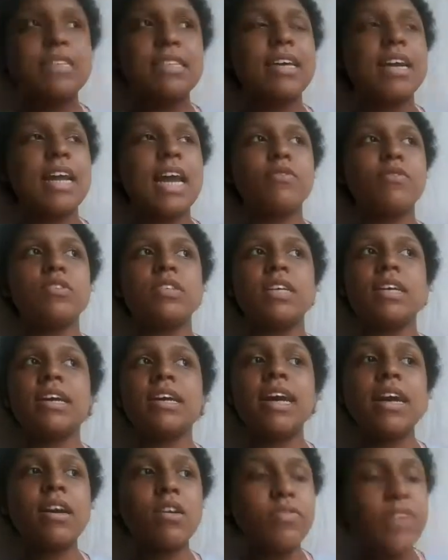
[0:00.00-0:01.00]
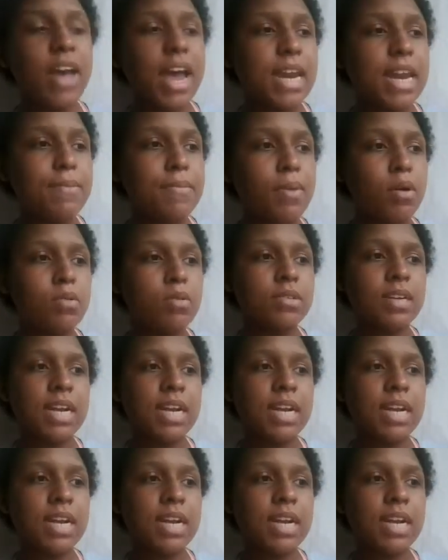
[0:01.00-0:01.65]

that I have to take care of animals,